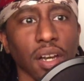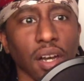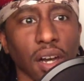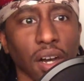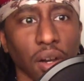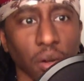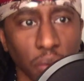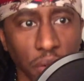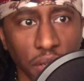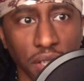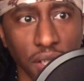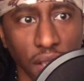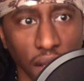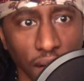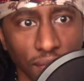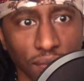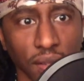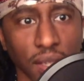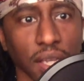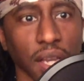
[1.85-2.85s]
Uh, we
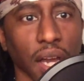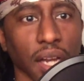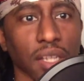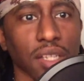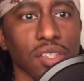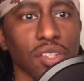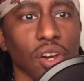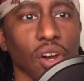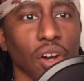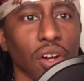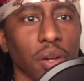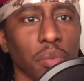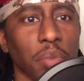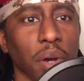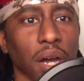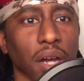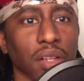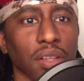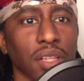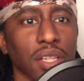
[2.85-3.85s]
definitely got to talk
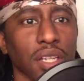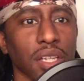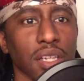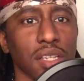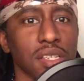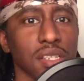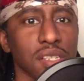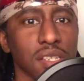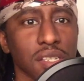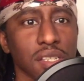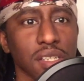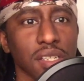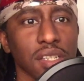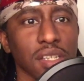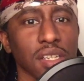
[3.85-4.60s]
about this.